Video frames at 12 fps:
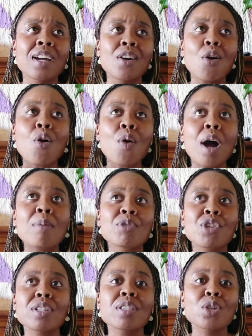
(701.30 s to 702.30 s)
oh, I'm
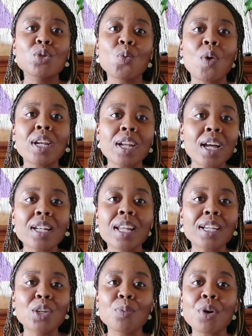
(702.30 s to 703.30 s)
just this one
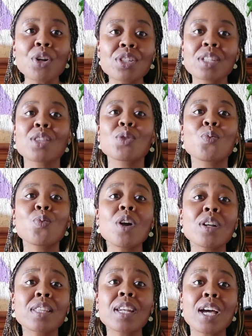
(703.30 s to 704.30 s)
unlucky person in the
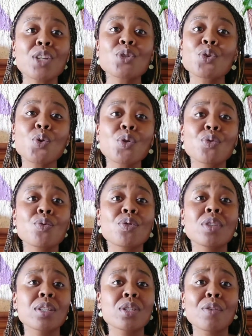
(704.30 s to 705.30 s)
world that has to go through
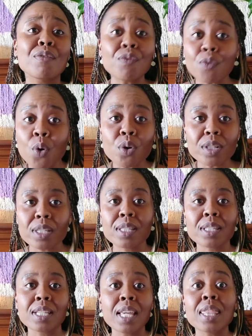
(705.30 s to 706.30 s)
this
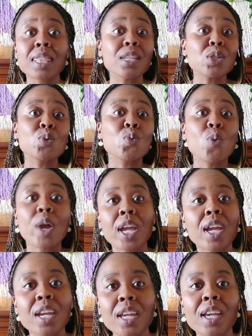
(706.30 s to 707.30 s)
divorce in this
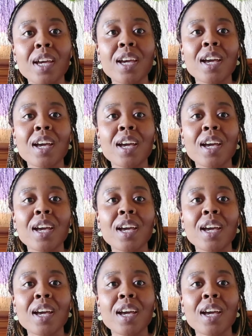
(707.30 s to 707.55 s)
way.